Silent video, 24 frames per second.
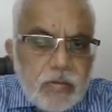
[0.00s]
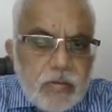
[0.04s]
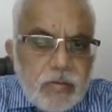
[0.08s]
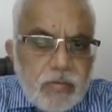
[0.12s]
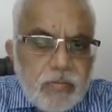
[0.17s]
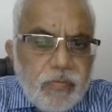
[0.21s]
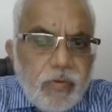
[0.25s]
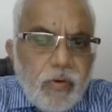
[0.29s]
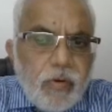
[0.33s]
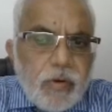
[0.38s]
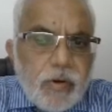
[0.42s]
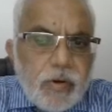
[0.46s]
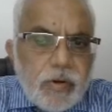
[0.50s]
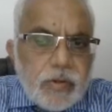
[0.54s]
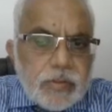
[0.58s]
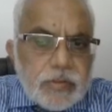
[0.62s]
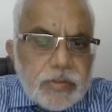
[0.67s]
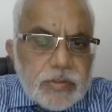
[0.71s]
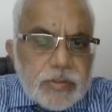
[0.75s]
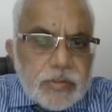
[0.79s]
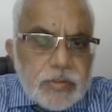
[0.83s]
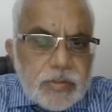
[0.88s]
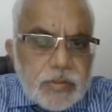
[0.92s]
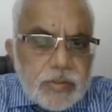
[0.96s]

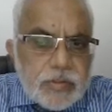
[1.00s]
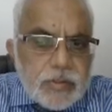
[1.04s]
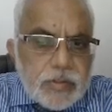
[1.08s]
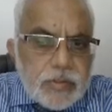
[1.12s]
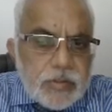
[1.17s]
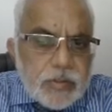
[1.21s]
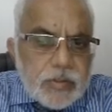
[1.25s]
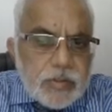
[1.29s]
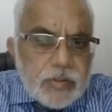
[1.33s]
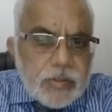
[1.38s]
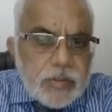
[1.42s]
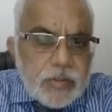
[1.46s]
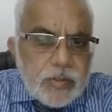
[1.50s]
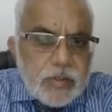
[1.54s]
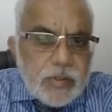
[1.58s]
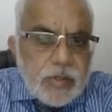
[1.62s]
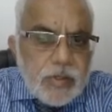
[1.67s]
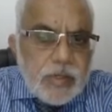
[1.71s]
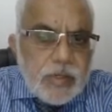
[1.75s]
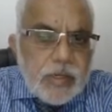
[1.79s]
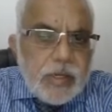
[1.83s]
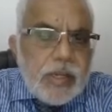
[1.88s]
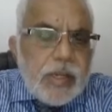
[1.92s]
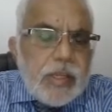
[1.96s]
foreigners
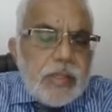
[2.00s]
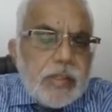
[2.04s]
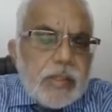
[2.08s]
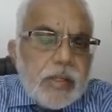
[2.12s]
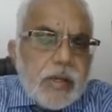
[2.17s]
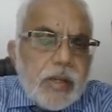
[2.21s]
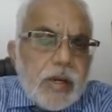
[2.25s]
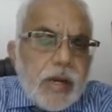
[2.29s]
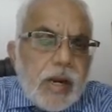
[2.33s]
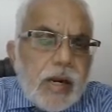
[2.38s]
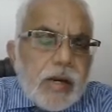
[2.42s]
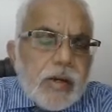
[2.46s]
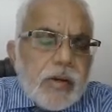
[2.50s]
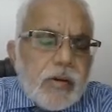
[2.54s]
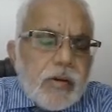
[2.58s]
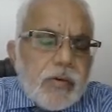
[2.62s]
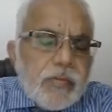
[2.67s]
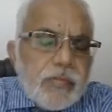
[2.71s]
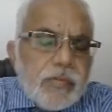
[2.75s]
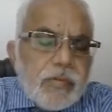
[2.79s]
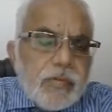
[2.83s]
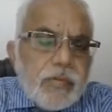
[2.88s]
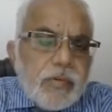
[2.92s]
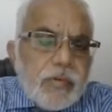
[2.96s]
in the grant
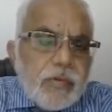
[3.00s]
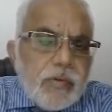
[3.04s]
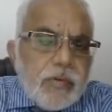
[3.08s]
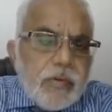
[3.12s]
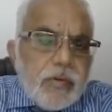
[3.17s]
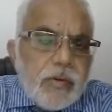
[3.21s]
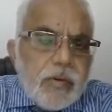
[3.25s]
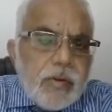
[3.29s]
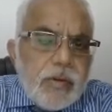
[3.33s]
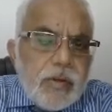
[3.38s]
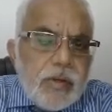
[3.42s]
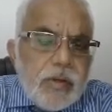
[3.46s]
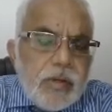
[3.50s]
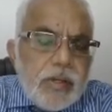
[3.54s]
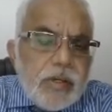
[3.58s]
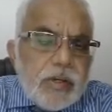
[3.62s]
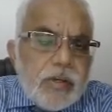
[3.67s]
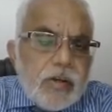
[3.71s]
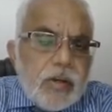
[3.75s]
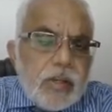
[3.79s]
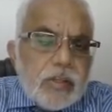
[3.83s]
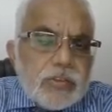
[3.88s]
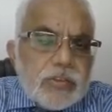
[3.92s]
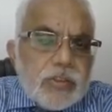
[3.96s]
of
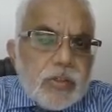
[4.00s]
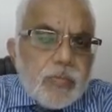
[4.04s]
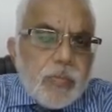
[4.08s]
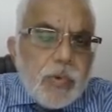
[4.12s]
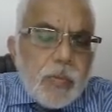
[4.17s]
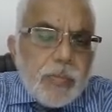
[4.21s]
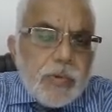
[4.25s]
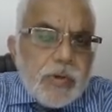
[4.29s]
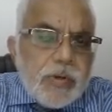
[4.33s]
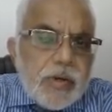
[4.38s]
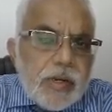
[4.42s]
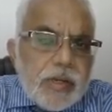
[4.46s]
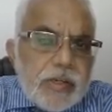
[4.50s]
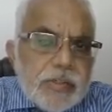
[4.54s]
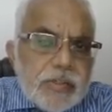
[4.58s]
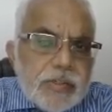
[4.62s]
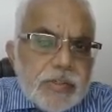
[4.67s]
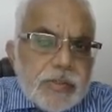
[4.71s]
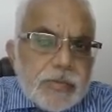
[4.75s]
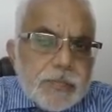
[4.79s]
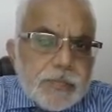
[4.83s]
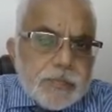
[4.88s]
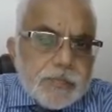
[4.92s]
intellectual property rights.